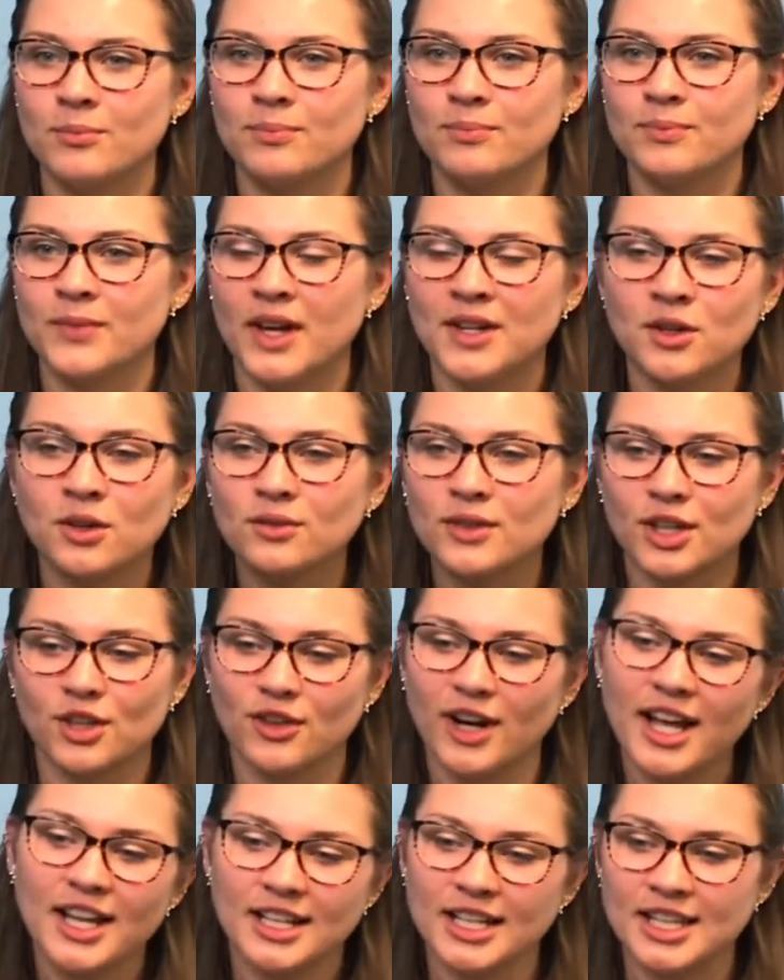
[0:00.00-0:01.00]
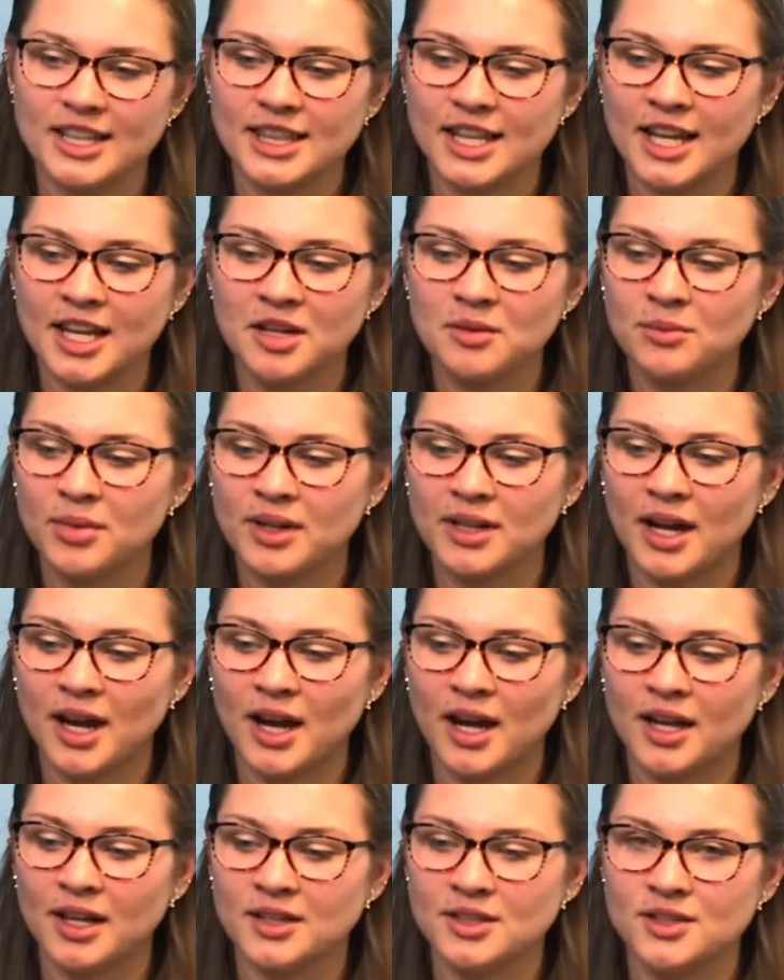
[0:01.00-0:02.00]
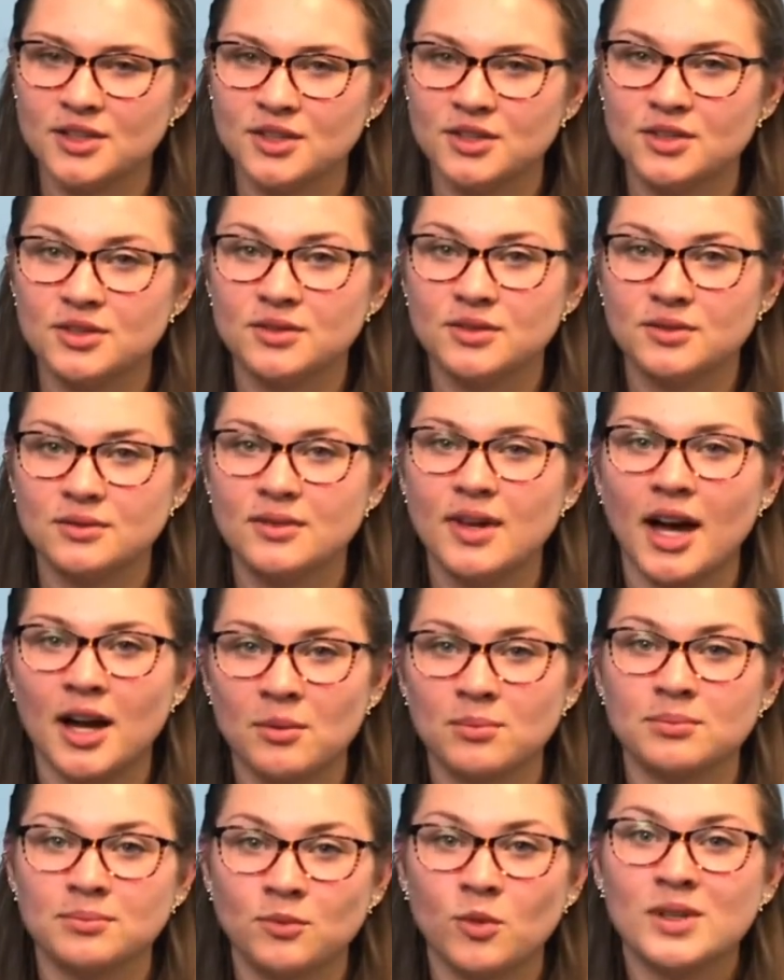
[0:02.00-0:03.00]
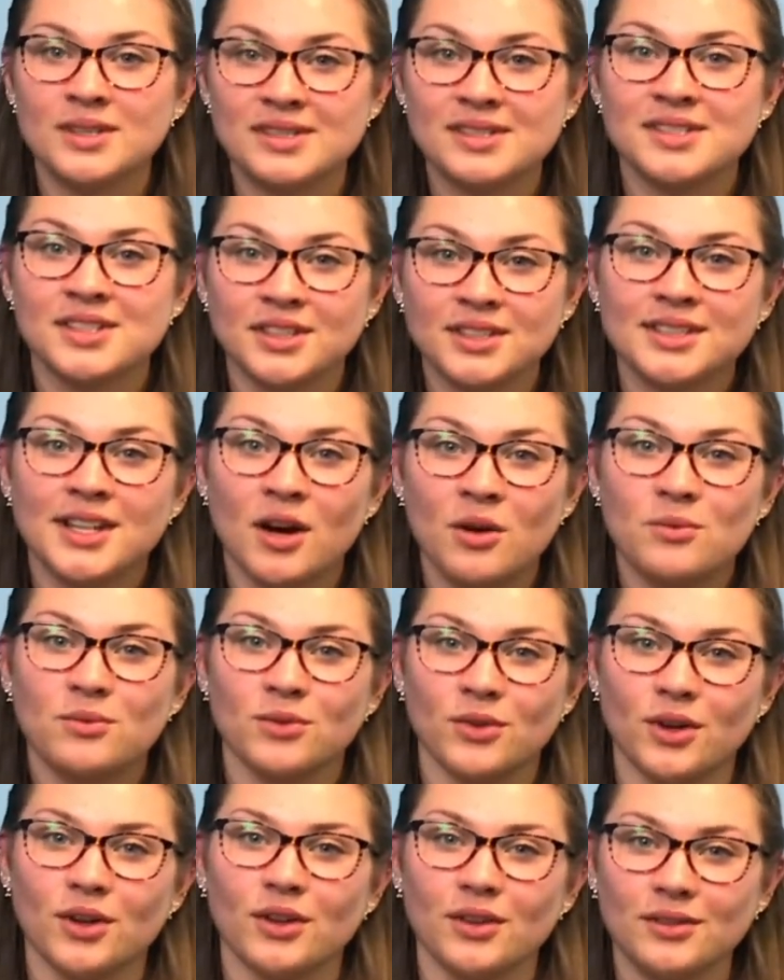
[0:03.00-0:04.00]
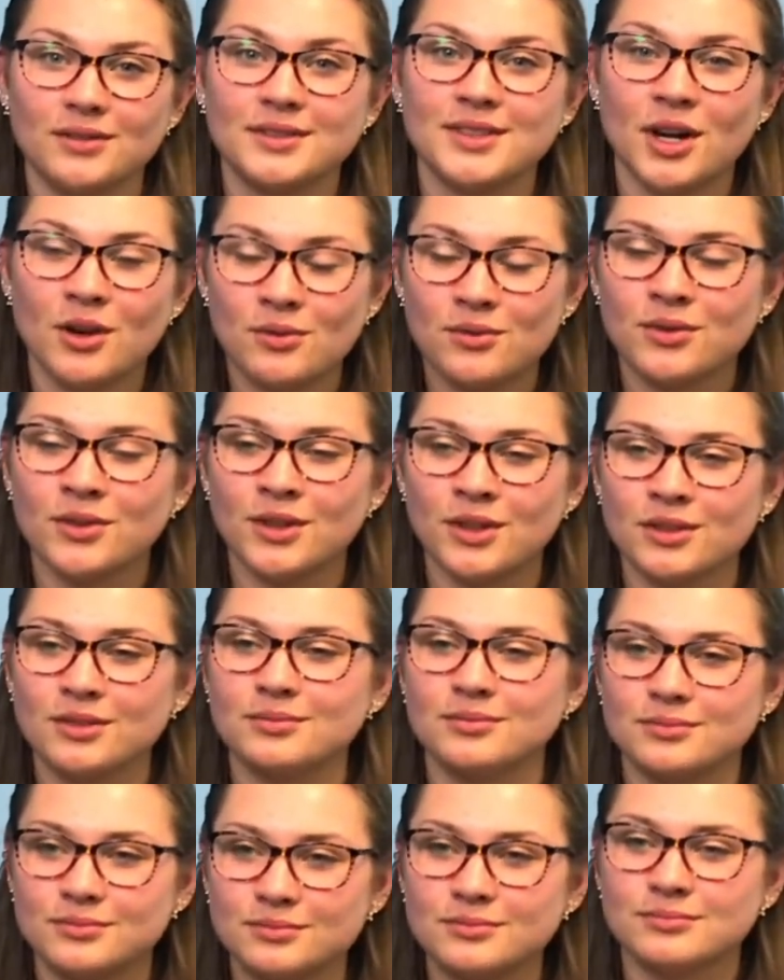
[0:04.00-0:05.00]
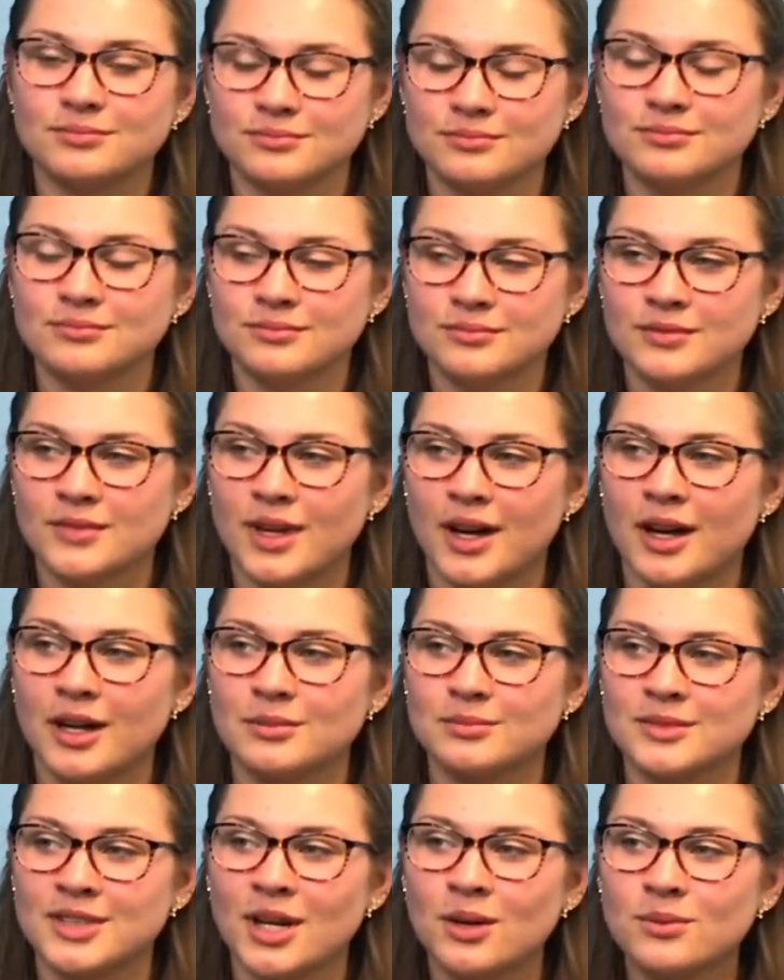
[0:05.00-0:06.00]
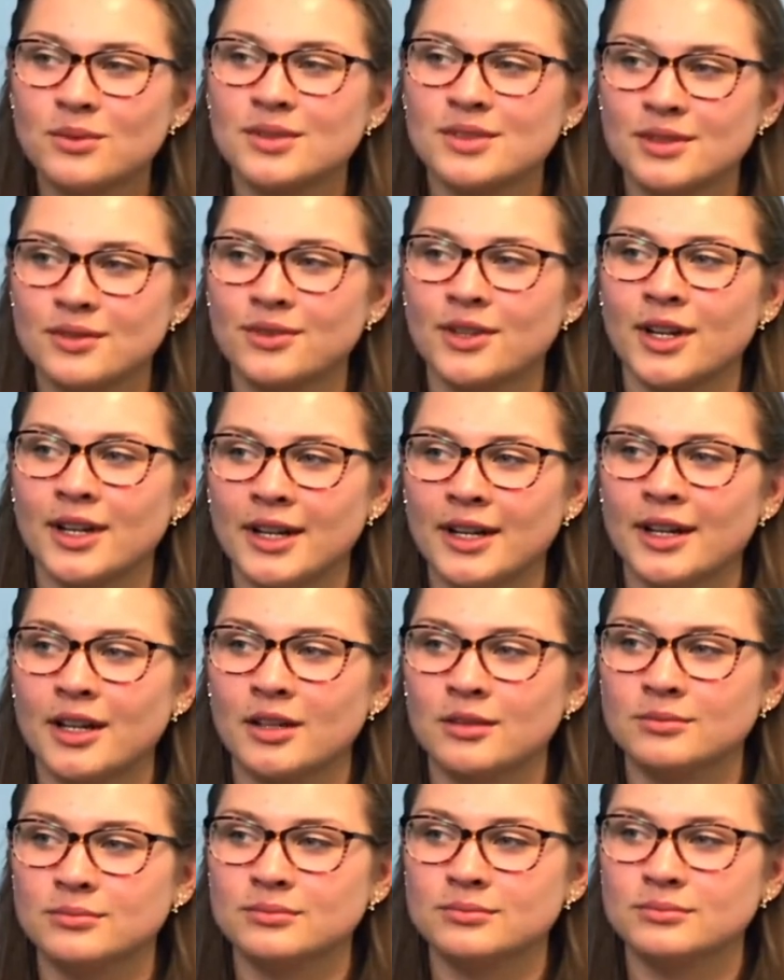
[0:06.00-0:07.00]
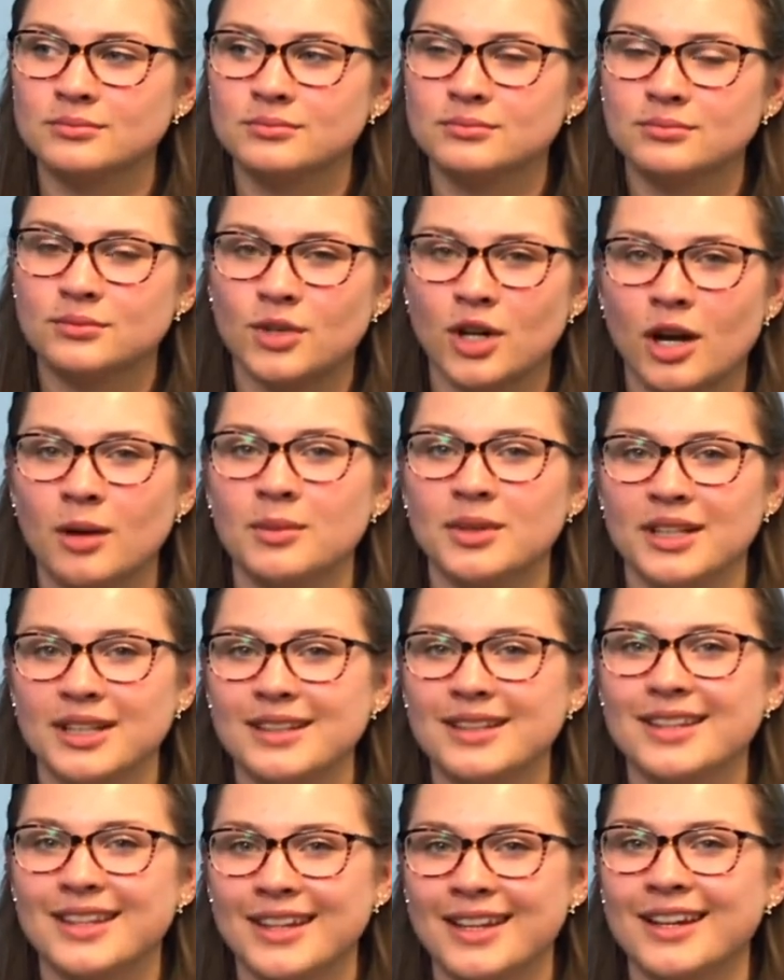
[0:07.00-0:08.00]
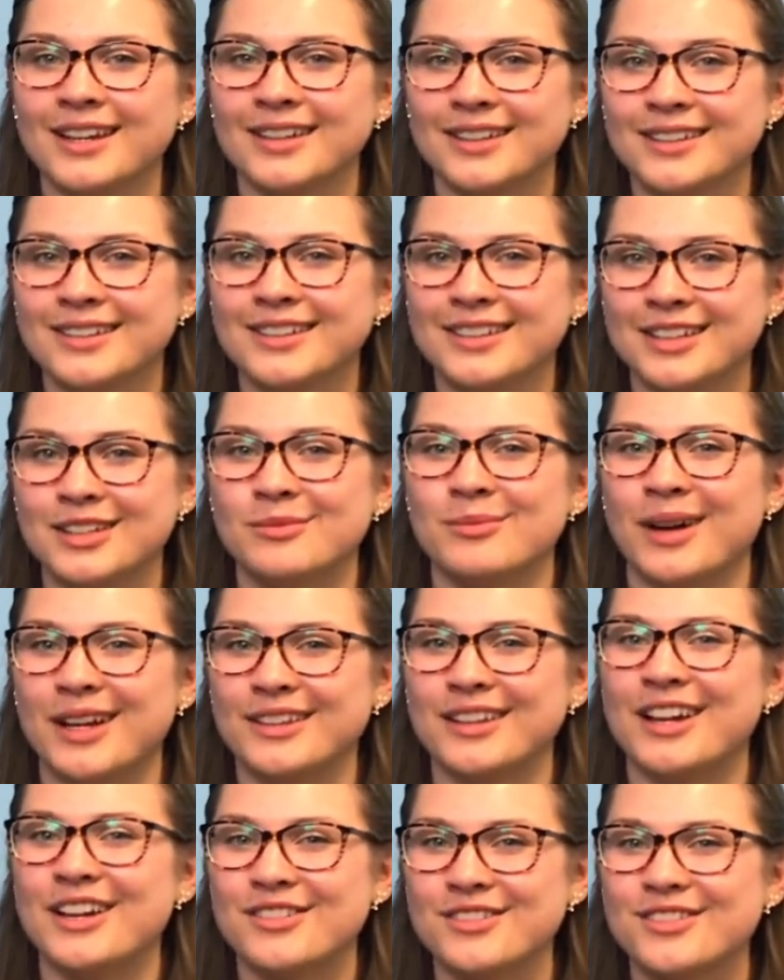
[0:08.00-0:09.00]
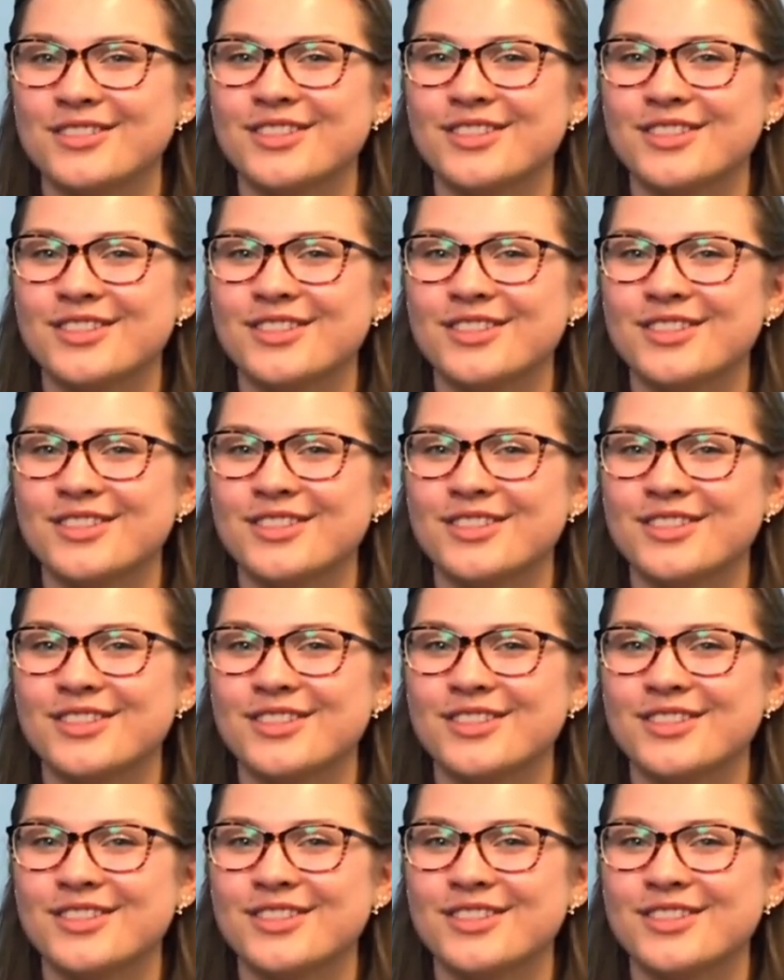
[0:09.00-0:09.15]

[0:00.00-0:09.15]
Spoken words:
I don't regret anything, but I was still doubtful. Doubt was a very prominent thing in my life.